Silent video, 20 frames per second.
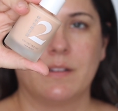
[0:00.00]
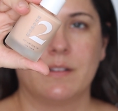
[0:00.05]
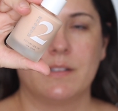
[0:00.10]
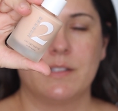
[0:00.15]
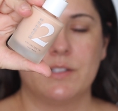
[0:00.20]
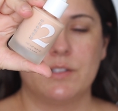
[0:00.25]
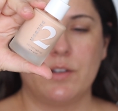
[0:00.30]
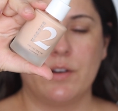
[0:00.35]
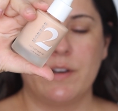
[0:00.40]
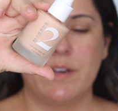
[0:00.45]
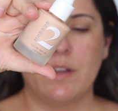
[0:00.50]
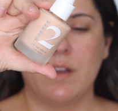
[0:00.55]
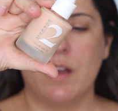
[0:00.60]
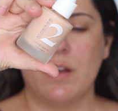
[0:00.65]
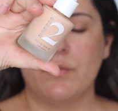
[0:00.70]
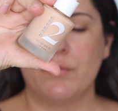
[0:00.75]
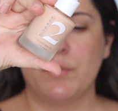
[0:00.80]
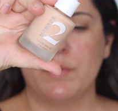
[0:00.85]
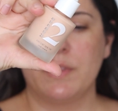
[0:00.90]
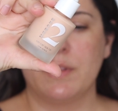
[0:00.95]
Starting
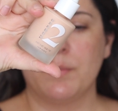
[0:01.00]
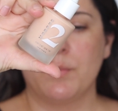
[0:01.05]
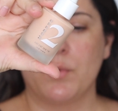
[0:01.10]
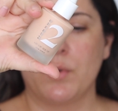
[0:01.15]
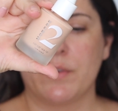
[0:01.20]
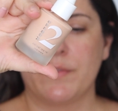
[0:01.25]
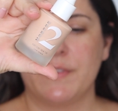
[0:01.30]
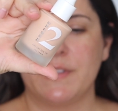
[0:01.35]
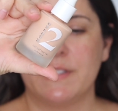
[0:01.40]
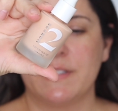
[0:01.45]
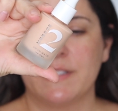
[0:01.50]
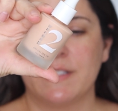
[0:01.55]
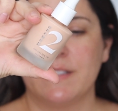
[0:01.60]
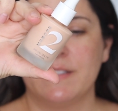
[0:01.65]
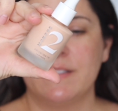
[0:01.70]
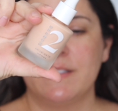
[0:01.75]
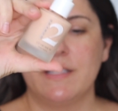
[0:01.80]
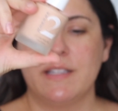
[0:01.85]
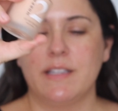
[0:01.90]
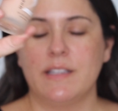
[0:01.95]
off with the Morphe
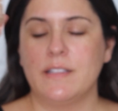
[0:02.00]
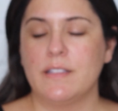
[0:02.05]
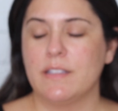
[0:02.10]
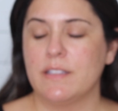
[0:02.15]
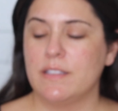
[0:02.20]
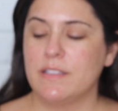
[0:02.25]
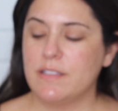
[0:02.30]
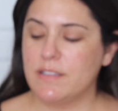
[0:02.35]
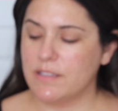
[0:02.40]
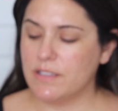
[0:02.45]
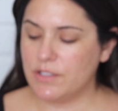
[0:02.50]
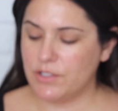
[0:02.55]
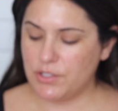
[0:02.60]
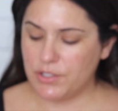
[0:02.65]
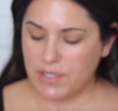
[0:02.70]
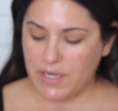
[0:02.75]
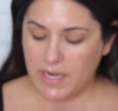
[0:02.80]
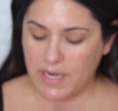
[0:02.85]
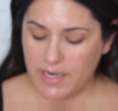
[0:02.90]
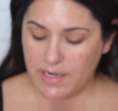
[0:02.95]
Skin Tint. This is in the
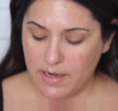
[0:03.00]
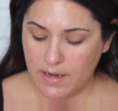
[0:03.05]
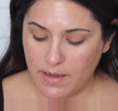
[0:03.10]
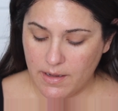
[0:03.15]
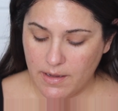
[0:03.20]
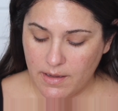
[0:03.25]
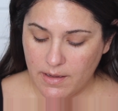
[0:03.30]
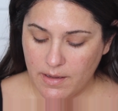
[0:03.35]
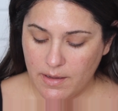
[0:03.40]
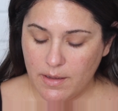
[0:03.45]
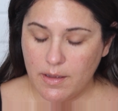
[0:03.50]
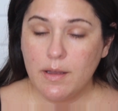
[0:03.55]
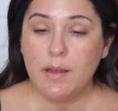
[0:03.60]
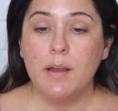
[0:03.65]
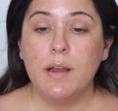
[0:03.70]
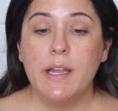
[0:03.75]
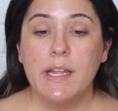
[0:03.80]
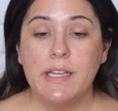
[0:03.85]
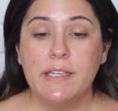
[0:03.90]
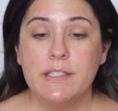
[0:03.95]
shade
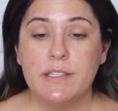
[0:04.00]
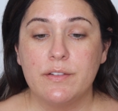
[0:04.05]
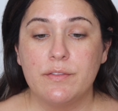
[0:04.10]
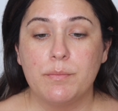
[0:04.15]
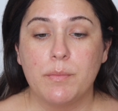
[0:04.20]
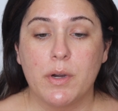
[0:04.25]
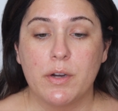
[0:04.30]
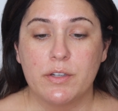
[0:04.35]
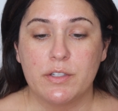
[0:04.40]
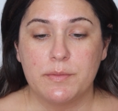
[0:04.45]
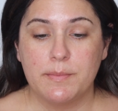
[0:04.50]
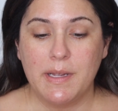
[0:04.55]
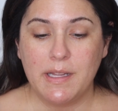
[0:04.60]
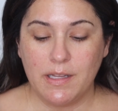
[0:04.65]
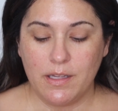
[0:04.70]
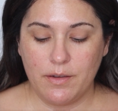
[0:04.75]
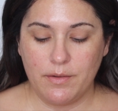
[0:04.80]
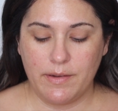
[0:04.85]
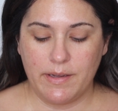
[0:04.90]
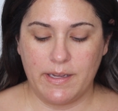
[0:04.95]
Hint of
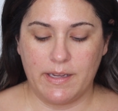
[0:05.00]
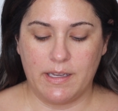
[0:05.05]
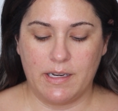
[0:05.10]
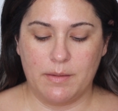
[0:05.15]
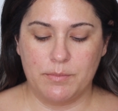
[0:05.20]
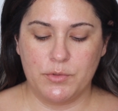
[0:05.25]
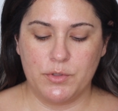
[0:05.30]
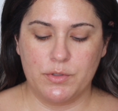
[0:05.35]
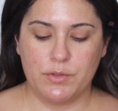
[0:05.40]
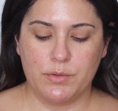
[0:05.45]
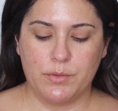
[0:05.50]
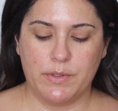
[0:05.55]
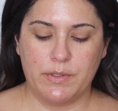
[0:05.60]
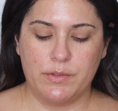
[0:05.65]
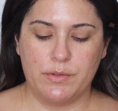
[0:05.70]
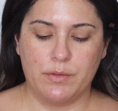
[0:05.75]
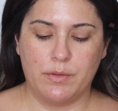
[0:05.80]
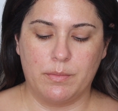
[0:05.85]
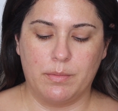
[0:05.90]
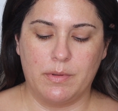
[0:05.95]
Marshmallow, and I'm just going
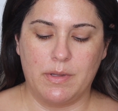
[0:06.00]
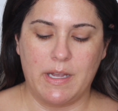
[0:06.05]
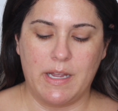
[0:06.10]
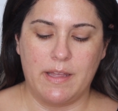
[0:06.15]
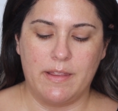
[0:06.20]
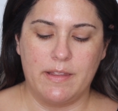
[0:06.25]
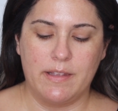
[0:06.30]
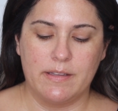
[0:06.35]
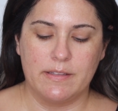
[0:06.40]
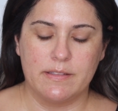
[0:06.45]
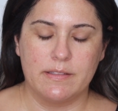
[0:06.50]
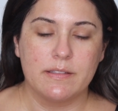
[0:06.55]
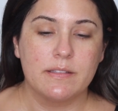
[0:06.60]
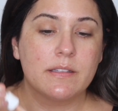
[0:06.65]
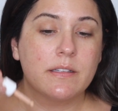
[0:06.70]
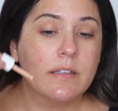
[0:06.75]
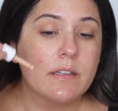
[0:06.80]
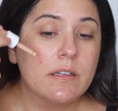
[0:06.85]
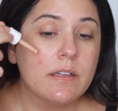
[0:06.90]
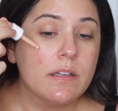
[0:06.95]
to apply
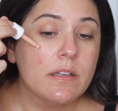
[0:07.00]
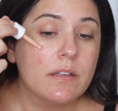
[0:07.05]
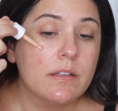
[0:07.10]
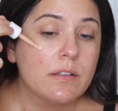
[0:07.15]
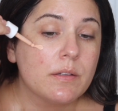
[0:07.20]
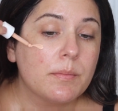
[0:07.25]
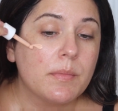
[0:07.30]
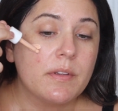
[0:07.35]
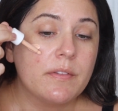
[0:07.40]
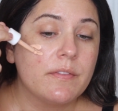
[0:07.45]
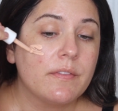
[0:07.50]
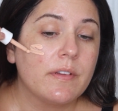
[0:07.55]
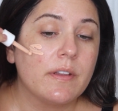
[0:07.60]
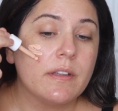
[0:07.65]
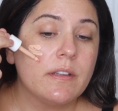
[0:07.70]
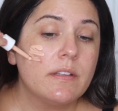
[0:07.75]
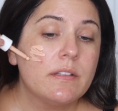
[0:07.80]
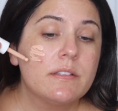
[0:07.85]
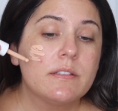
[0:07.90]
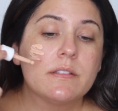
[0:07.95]
this to my
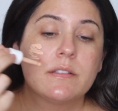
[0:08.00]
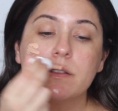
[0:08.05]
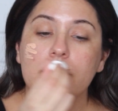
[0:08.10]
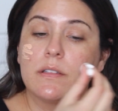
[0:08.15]
face.